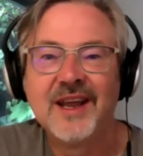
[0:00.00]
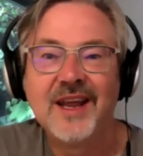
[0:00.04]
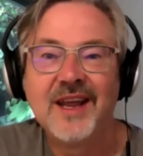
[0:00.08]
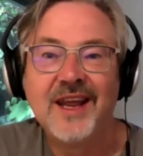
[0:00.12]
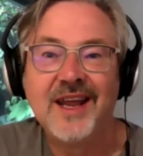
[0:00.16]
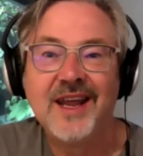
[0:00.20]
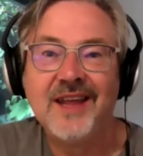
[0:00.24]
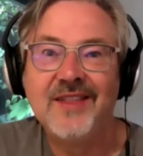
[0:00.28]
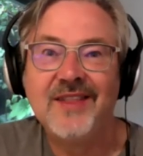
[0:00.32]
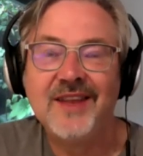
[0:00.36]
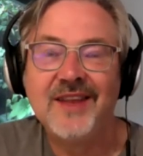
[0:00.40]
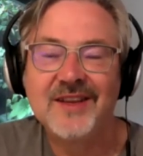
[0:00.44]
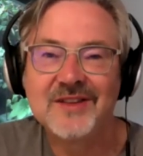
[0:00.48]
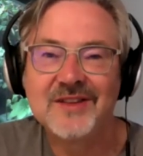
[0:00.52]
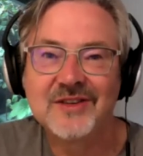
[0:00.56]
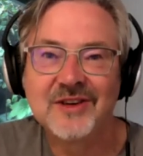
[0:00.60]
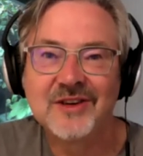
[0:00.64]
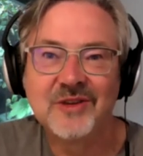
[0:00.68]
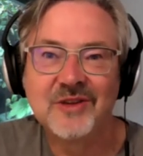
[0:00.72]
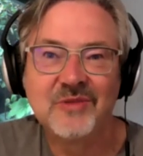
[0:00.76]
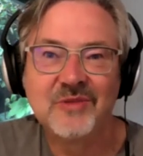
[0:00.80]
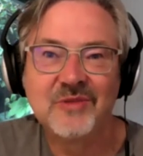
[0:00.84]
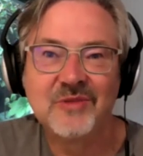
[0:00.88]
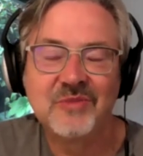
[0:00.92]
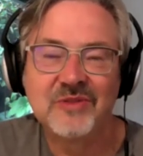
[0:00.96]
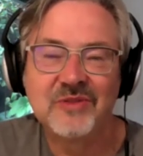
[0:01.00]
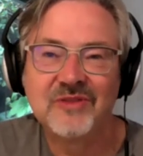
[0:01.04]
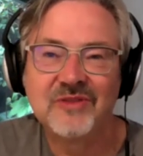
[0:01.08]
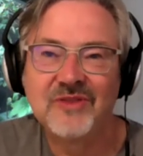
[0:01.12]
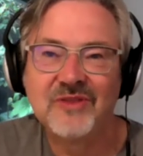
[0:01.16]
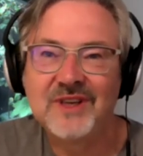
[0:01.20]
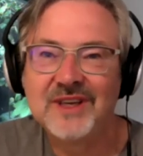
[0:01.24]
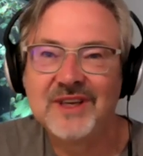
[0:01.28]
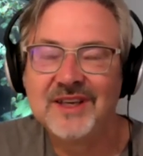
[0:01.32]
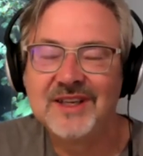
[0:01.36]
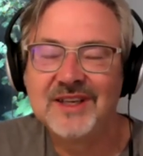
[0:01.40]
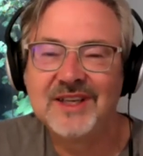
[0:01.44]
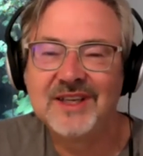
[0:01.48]
then it started with
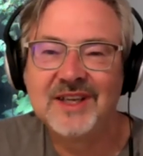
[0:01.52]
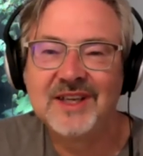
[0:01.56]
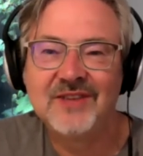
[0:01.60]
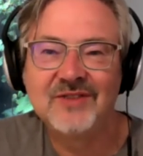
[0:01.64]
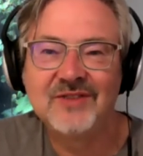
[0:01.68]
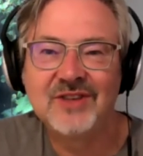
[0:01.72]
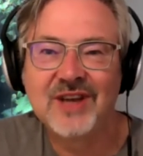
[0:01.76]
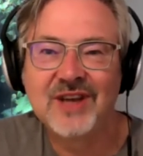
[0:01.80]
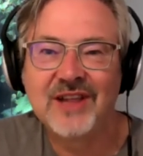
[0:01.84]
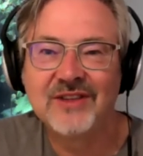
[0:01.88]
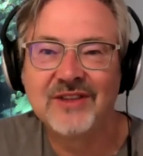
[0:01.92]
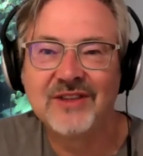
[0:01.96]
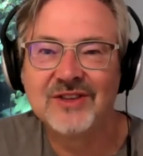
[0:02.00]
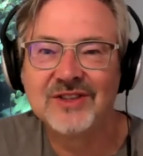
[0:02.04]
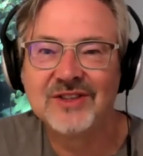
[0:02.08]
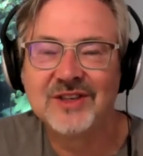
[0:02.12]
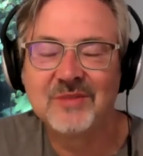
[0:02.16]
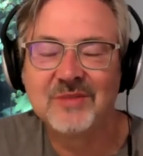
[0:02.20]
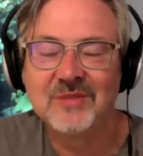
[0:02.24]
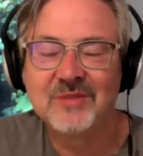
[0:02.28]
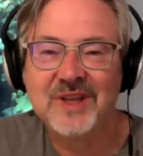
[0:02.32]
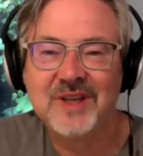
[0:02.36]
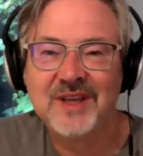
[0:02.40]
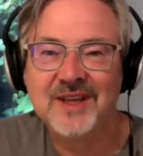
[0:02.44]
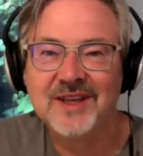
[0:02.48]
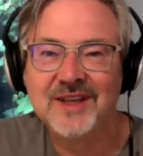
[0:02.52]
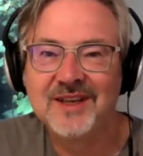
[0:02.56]
Praveen and Dave challenging me,